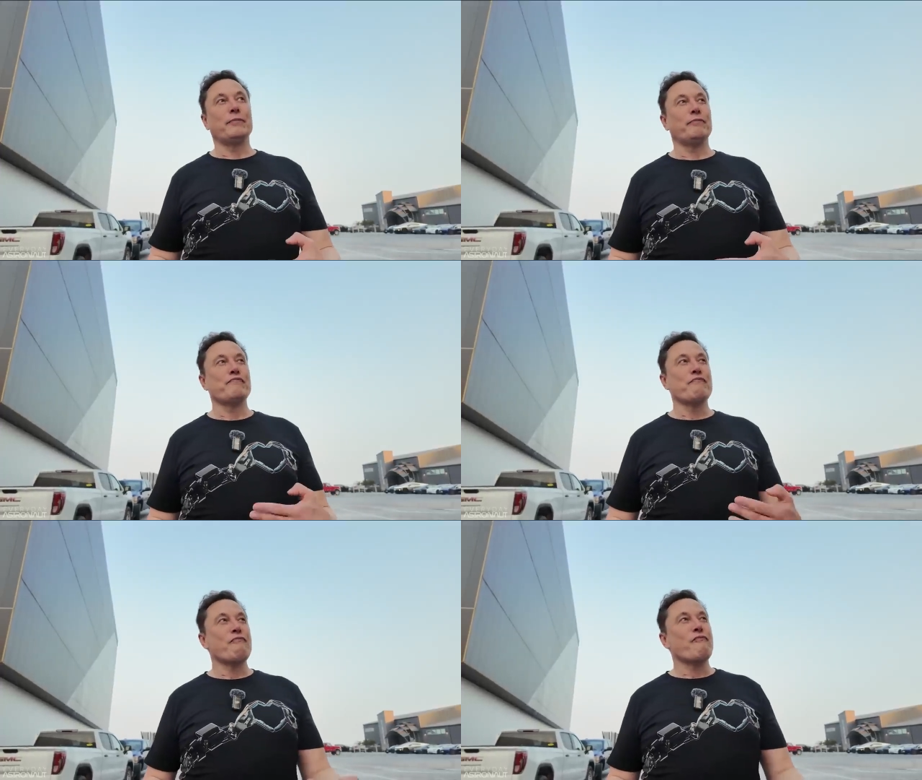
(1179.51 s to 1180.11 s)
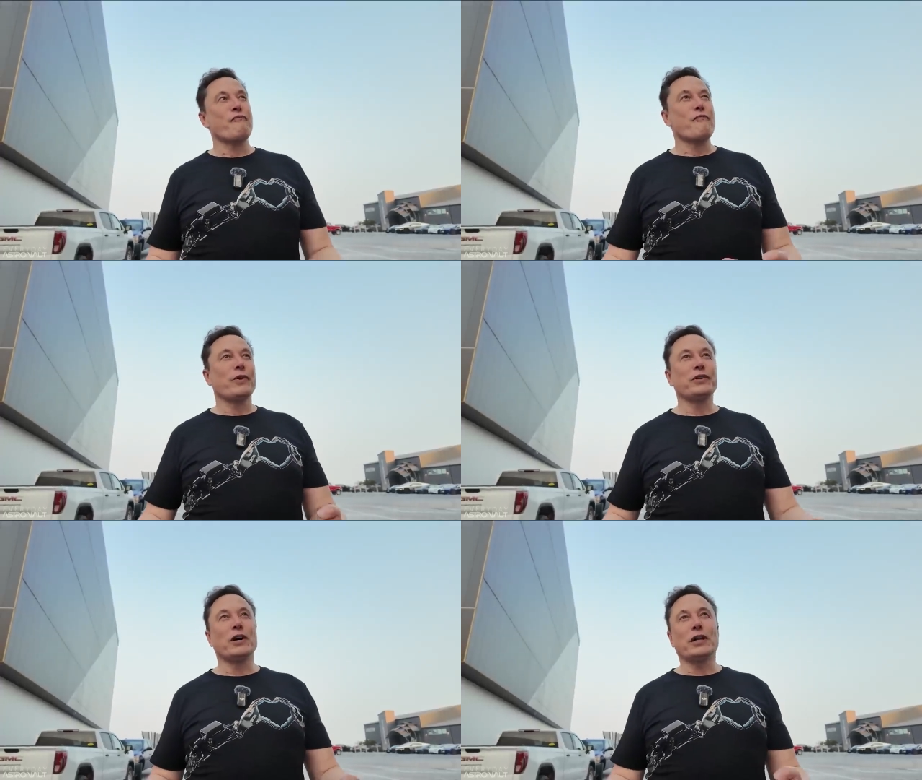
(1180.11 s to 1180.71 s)
Um,
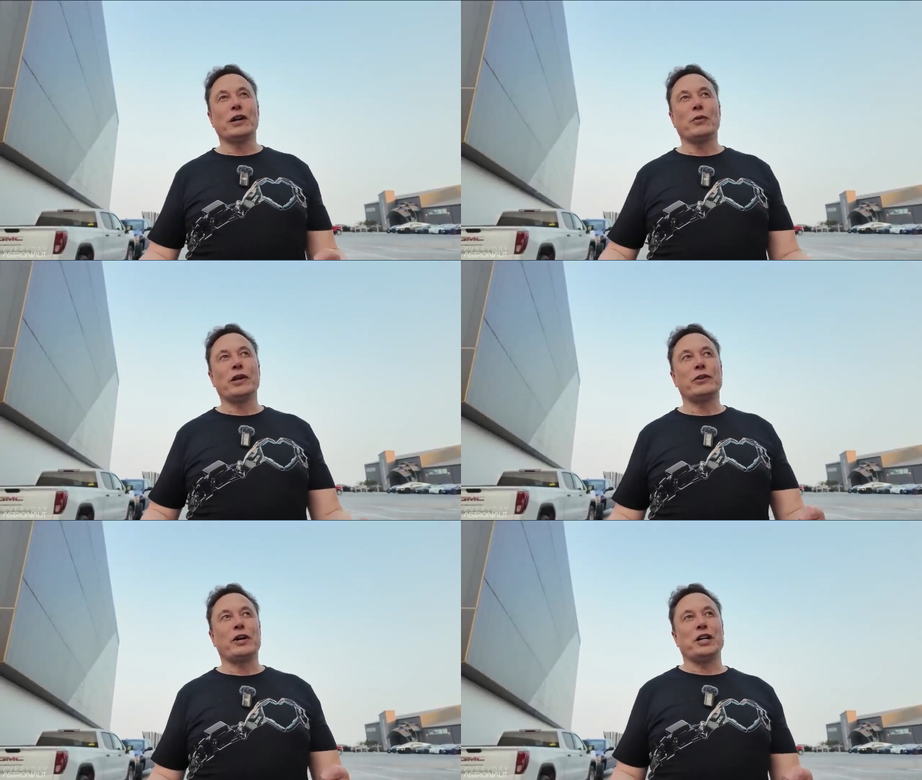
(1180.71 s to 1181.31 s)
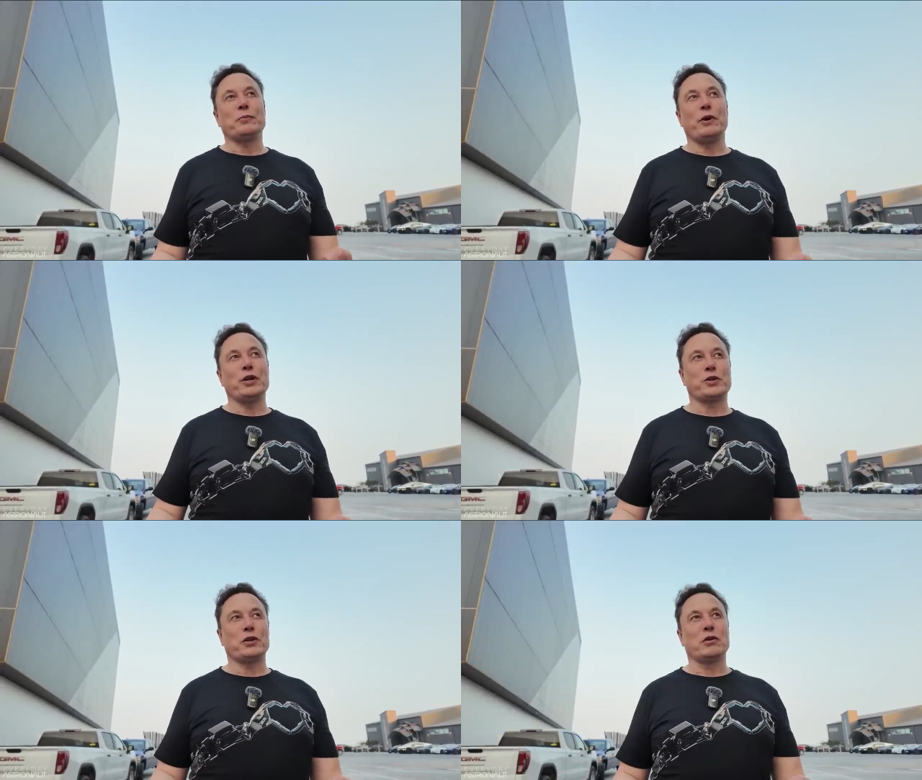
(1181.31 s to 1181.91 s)
it's not clear whether
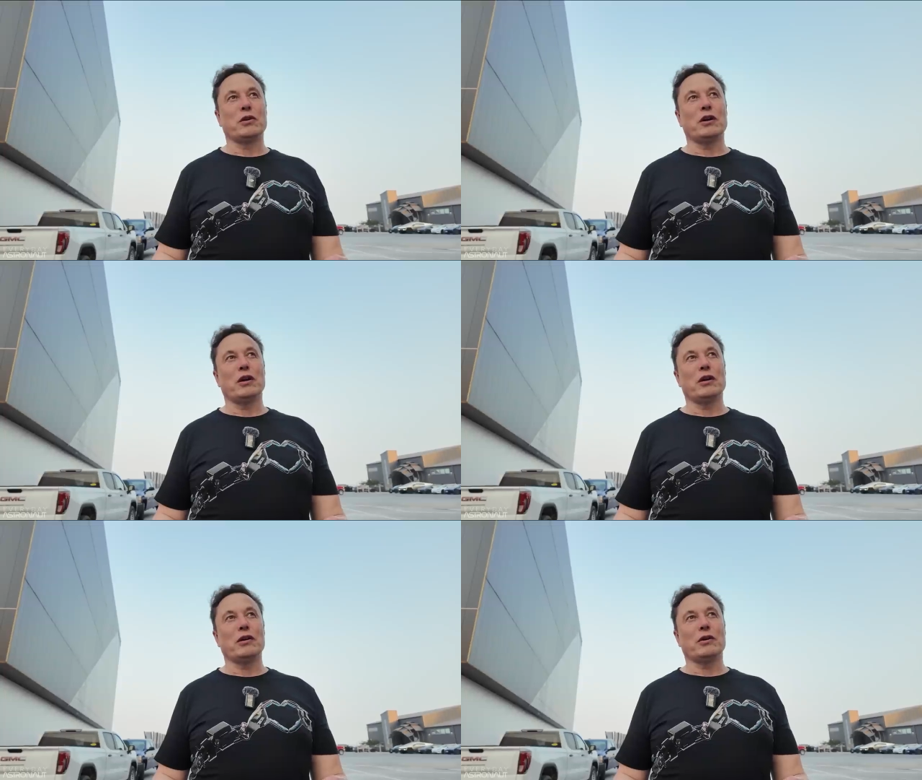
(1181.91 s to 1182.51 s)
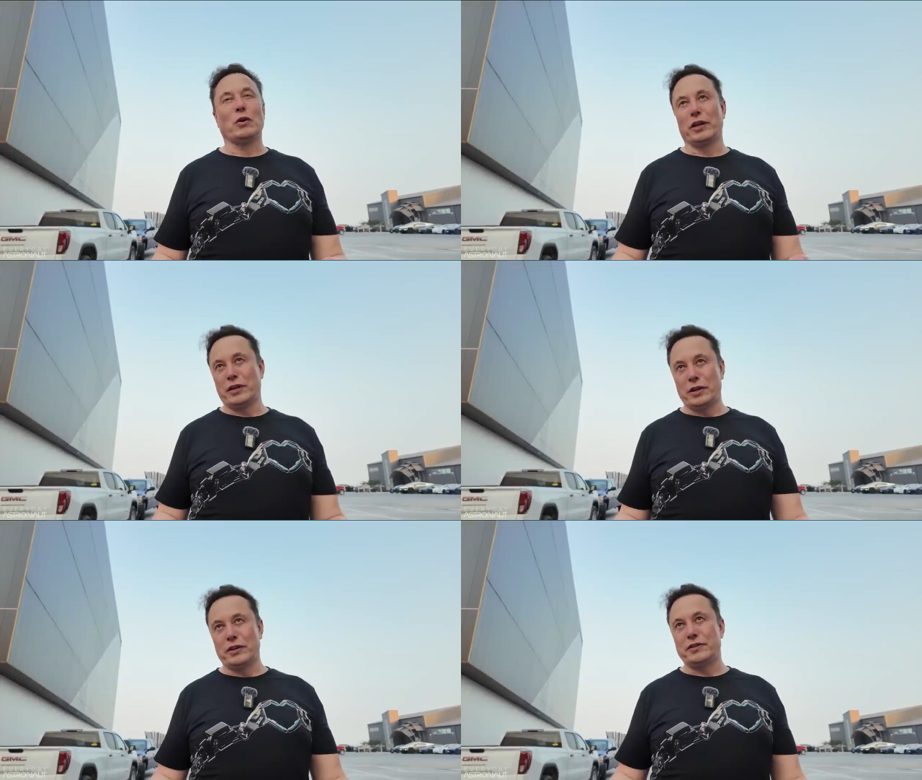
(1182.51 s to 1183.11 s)
transpiration
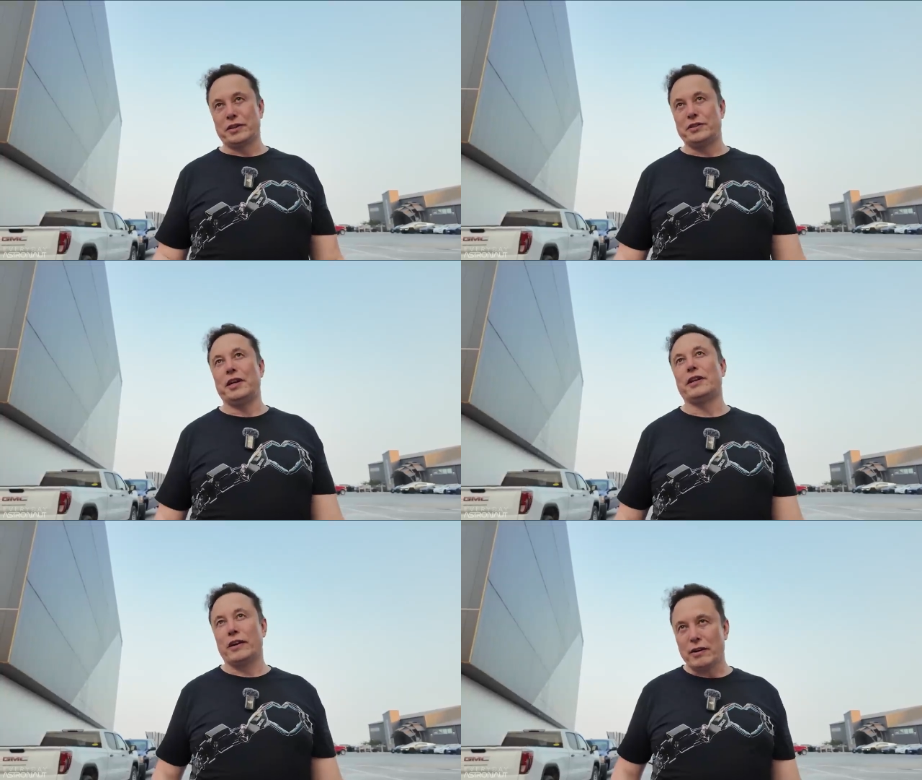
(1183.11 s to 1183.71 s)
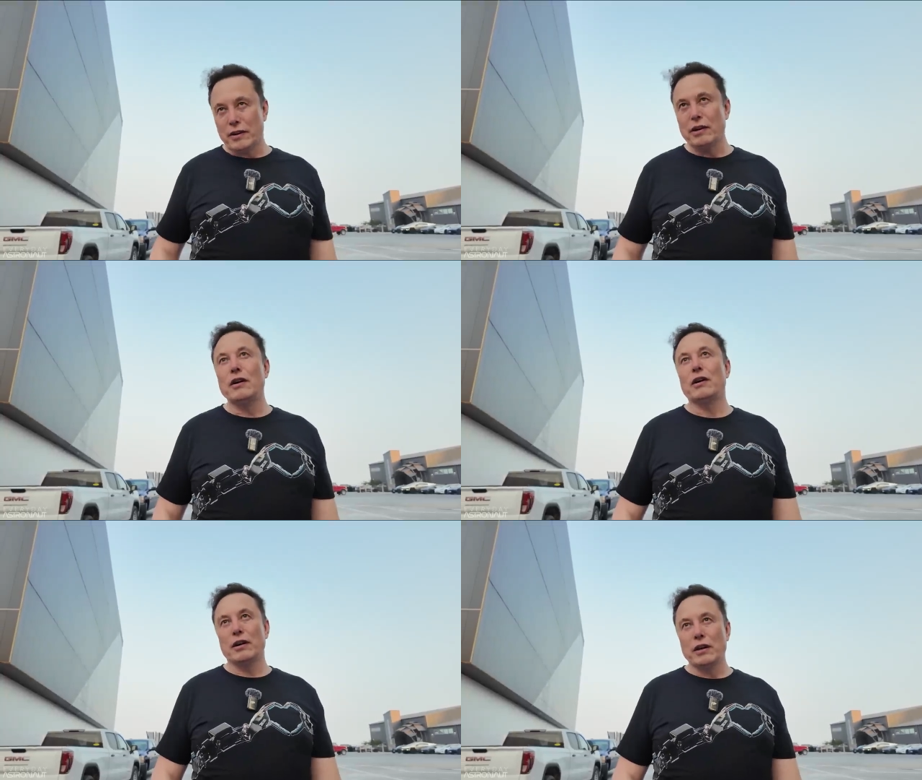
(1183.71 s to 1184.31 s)
cooling could succeed could there. Up
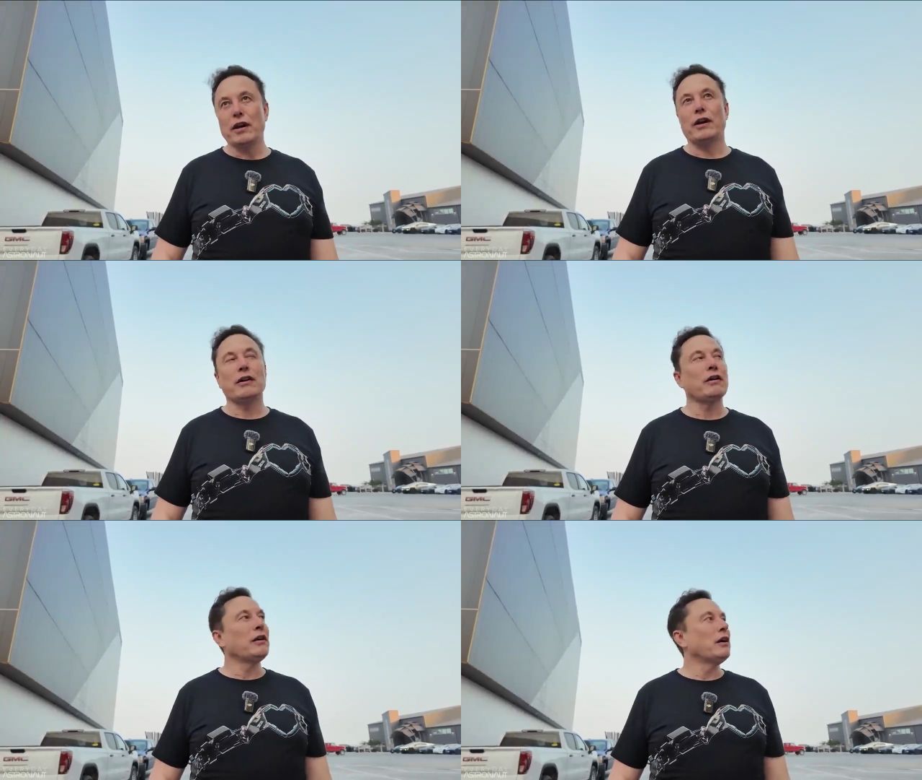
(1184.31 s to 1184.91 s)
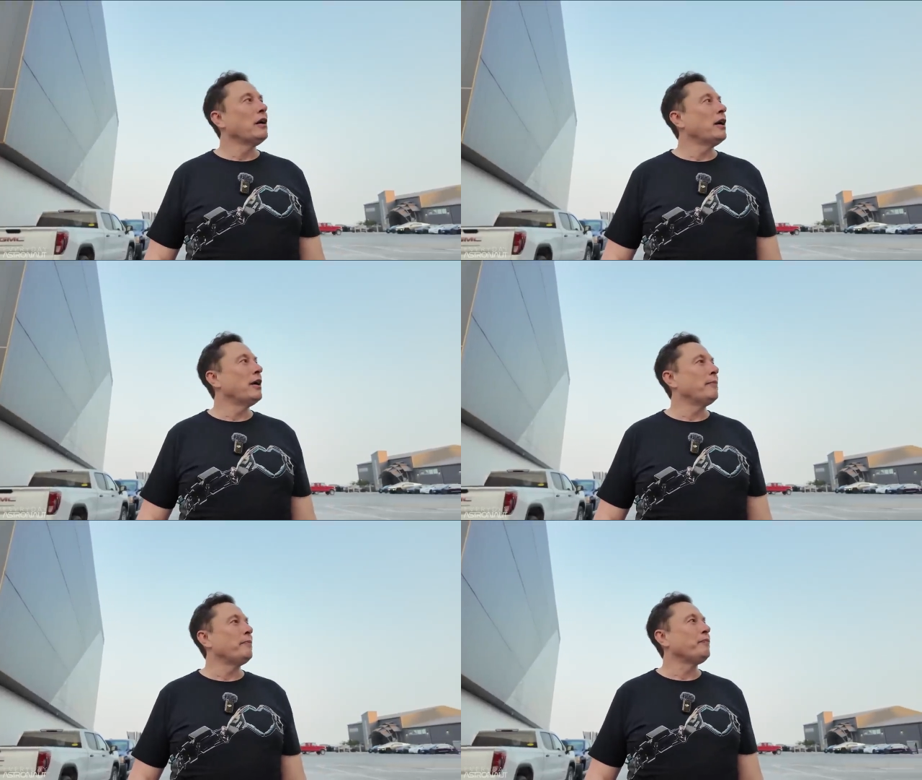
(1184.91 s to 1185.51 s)
there. Yeah.
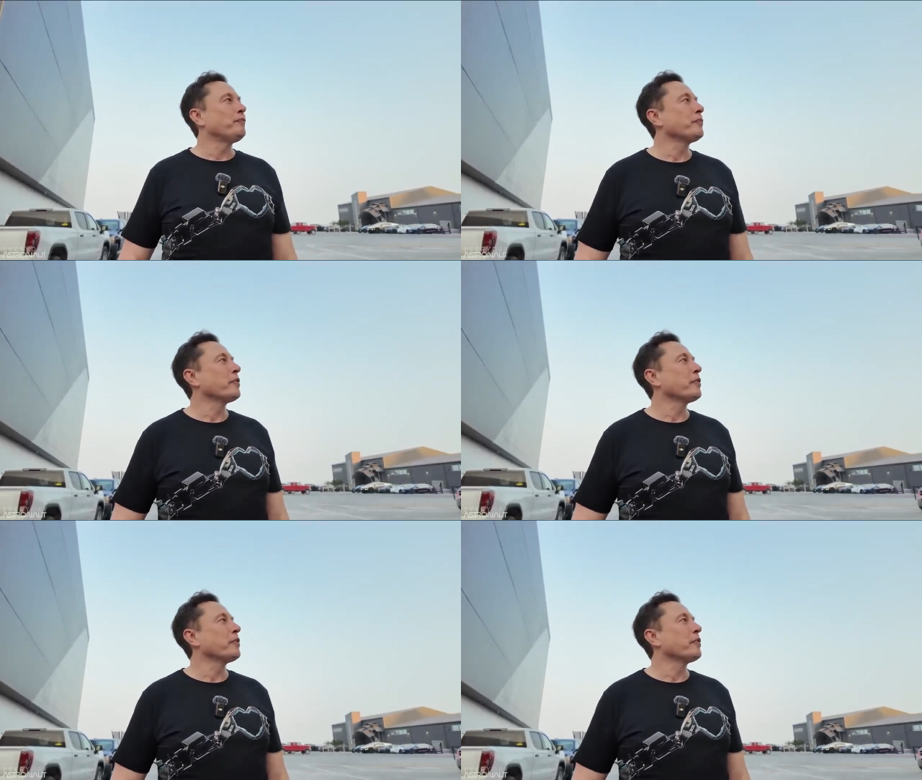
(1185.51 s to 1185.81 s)
Um,